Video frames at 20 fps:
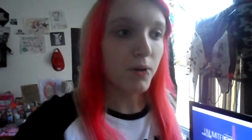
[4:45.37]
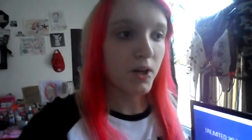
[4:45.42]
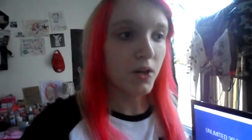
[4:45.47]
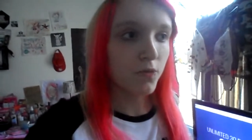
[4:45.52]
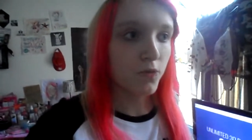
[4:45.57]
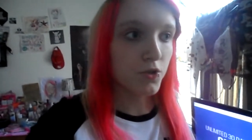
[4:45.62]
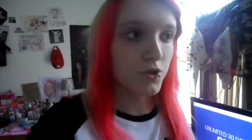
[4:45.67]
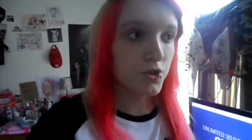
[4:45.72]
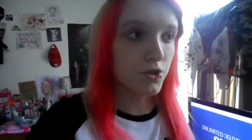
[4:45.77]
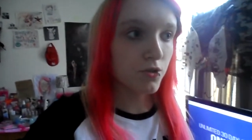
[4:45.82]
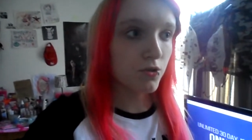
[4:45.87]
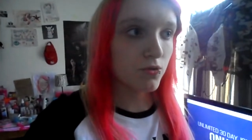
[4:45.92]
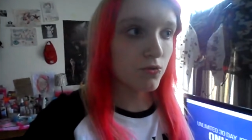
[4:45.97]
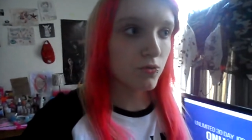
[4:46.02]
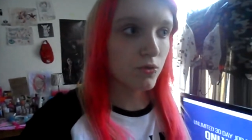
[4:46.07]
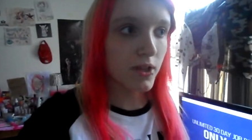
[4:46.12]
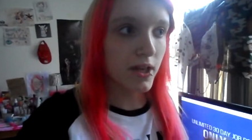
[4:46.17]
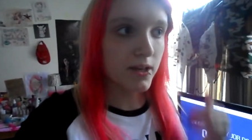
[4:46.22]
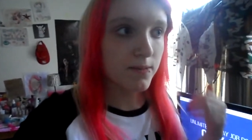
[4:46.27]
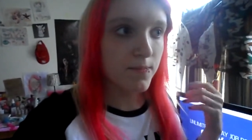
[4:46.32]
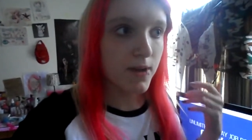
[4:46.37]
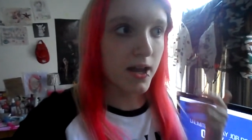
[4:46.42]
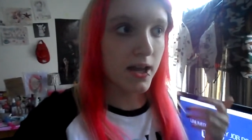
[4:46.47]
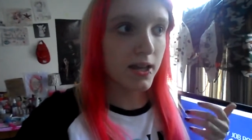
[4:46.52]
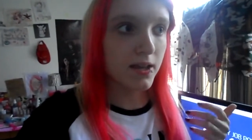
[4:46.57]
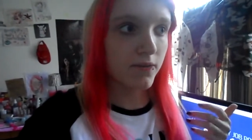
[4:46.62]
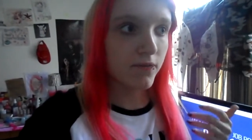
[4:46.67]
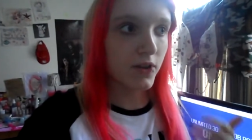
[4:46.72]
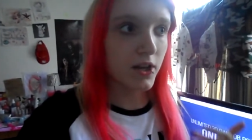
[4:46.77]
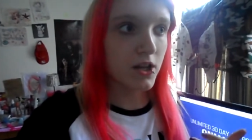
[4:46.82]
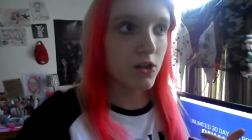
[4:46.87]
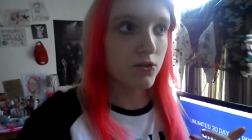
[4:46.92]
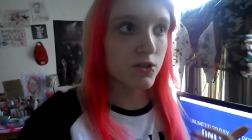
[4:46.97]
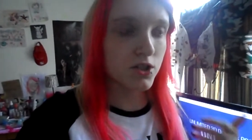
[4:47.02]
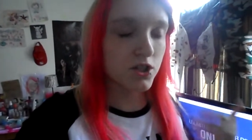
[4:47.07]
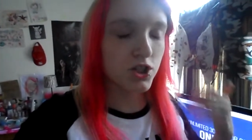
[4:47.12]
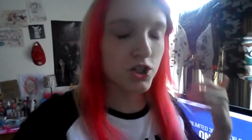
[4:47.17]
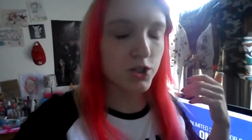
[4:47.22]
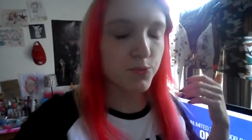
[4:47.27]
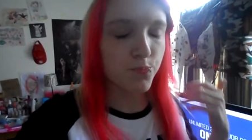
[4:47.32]
But if you do like my videos
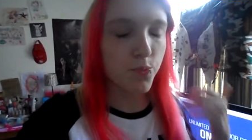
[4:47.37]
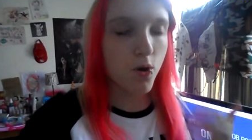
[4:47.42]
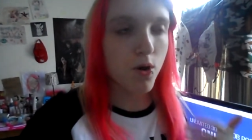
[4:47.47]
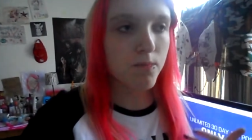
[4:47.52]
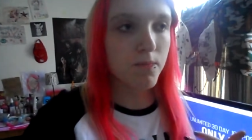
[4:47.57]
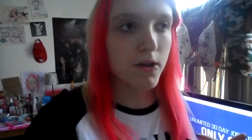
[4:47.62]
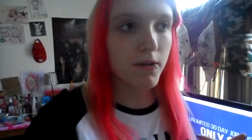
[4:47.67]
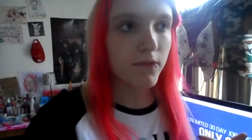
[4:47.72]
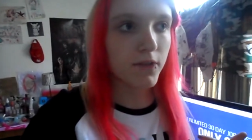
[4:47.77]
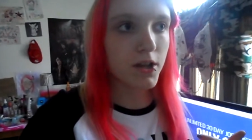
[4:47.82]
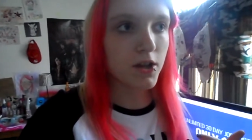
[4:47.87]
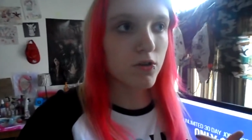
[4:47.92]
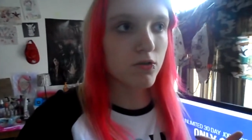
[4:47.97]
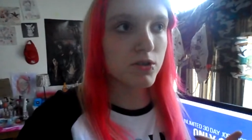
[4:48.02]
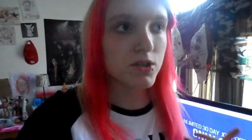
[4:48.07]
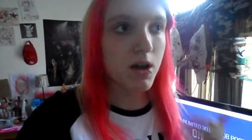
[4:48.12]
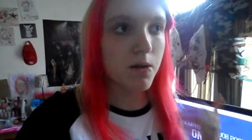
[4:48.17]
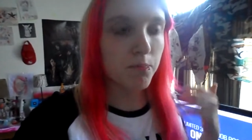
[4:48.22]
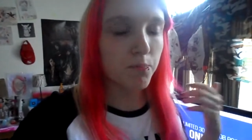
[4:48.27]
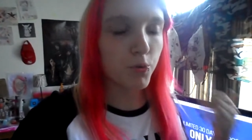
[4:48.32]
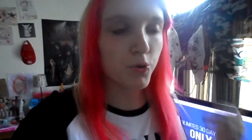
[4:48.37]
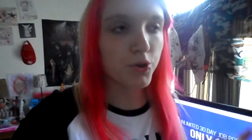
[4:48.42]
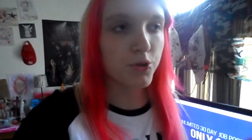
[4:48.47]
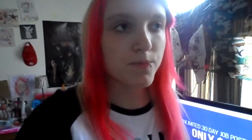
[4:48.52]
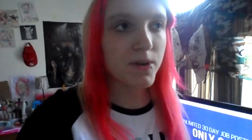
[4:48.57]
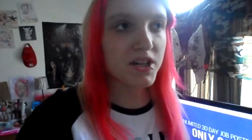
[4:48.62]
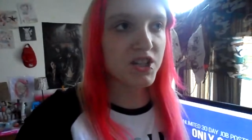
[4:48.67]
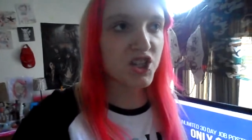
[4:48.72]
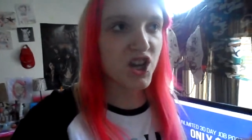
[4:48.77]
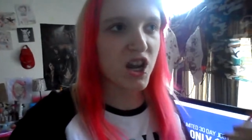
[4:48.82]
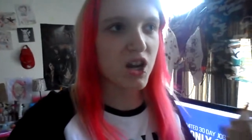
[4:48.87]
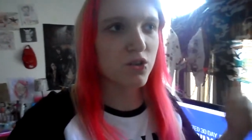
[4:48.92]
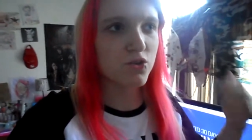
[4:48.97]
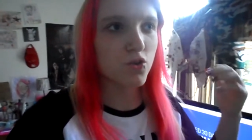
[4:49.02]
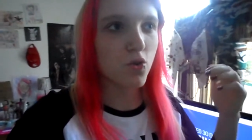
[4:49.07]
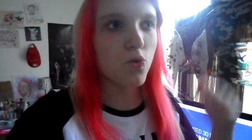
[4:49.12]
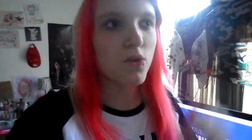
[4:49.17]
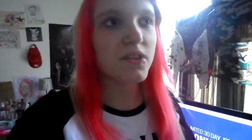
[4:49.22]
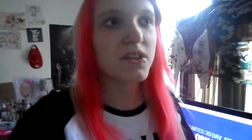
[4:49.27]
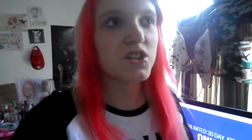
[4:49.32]
and you support my videos on both of my
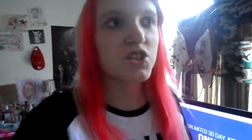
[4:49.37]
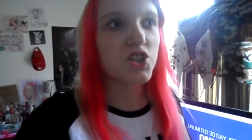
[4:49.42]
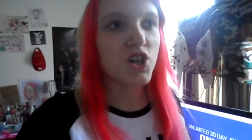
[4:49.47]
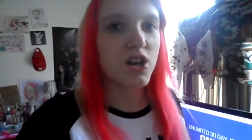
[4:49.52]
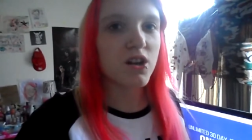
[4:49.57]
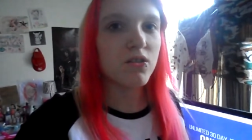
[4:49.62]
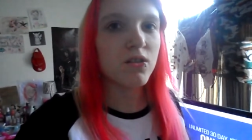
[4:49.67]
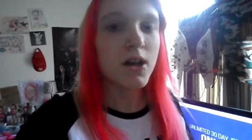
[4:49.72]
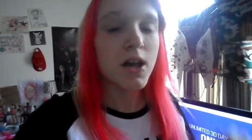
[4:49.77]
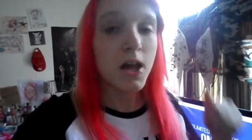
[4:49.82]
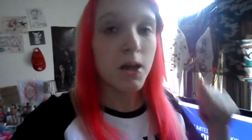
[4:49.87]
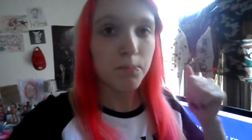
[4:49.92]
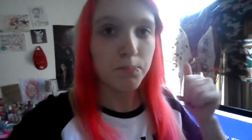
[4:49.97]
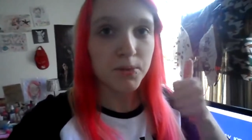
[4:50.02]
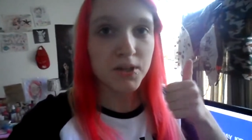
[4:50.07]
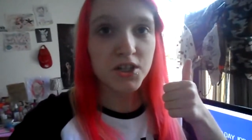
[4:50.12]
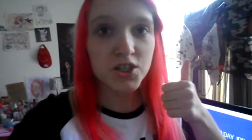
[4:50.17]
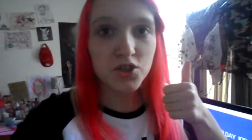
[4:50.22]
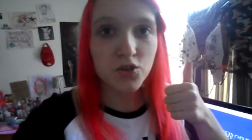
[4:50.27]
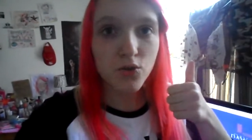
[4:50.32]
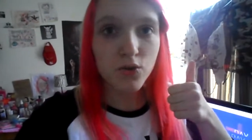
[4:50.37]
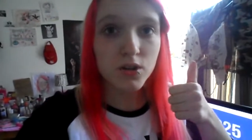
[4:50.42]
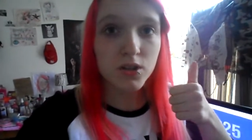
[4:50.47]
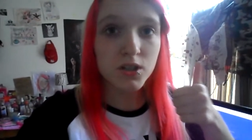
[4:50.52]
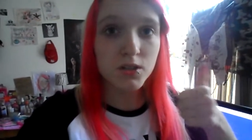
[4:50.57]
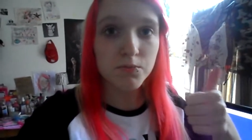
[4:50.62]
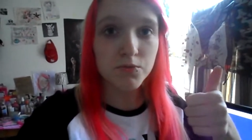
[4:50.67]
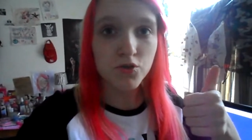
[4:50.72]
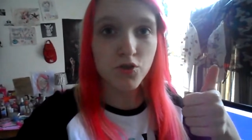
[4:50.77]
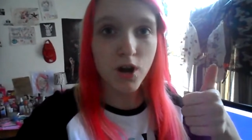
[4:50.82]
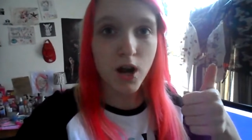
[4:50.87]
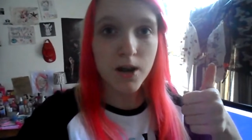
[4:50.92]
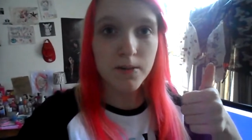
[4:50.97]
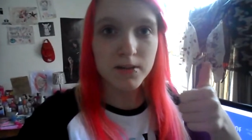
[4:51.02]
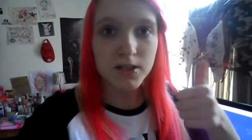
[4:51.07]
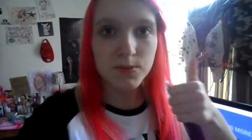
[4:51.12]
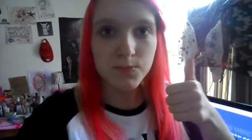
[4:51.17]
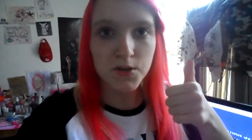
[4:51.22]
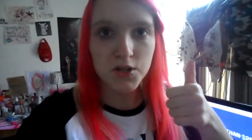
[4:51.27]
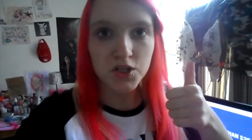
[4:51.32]
channels or this channel, be sure to
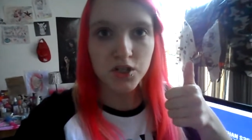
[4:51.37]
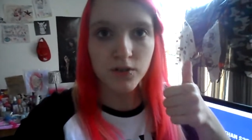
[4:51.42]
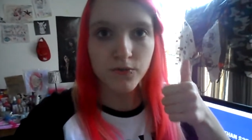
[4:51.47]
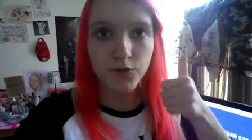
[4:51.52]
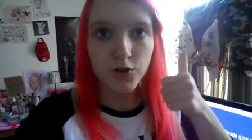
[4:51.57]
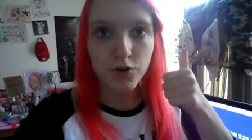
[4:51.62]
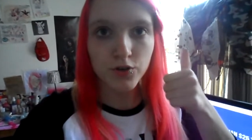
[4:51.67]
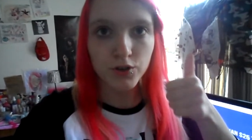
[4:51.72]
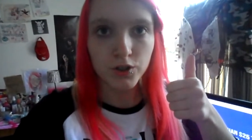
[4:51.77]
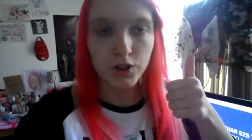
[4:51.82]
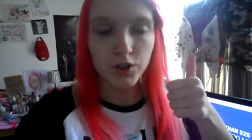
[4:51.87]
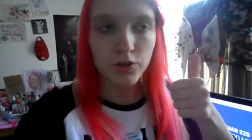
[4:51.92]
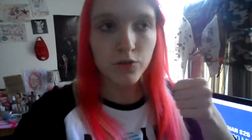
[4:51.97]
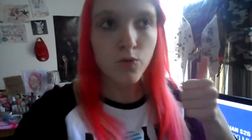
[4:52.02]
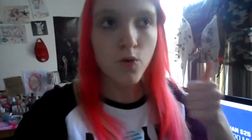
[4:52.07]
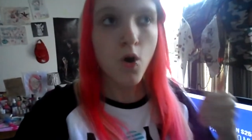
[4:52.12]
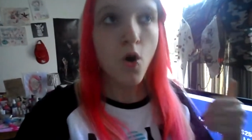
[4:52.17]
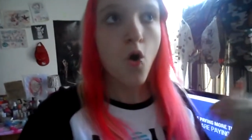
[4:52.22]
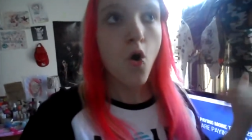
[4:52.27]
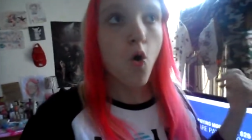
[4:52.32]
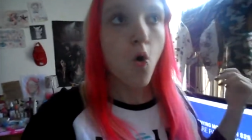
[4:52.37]
subscribe, especially if you're new.